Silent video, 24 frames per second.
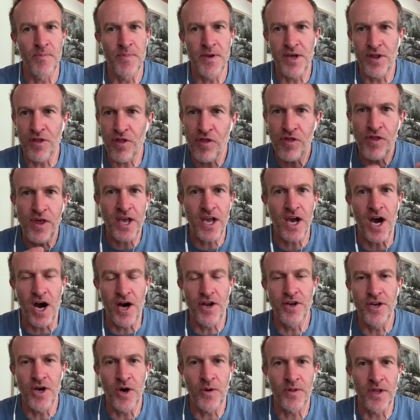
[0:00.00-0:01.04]
a big thick
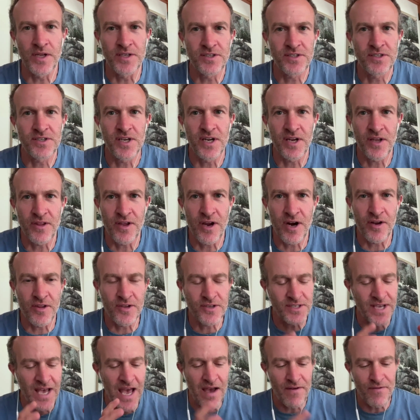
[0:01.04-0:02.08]
unknown that's sitting there,
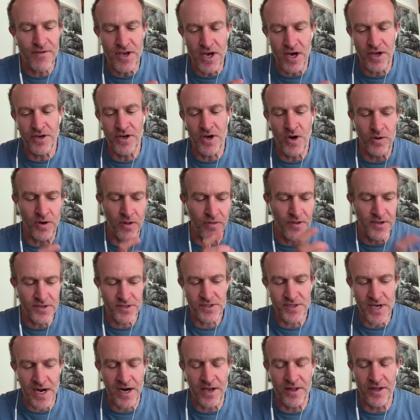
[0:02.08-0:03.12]
this heavy unknown on
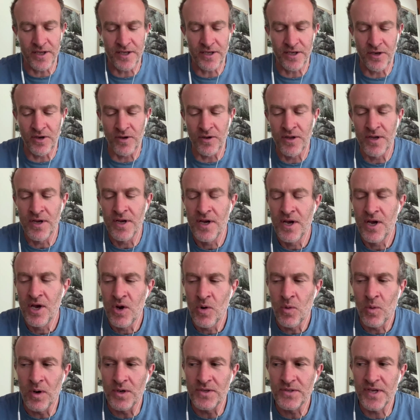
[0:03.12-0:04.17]
this side of the hill
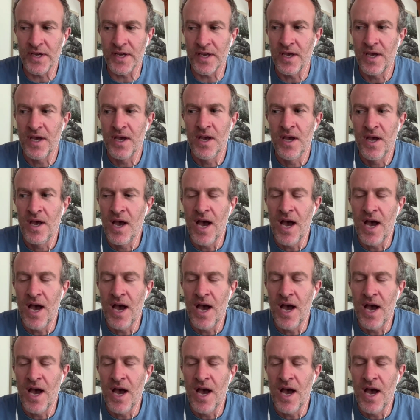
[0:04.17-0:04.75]
where it's like,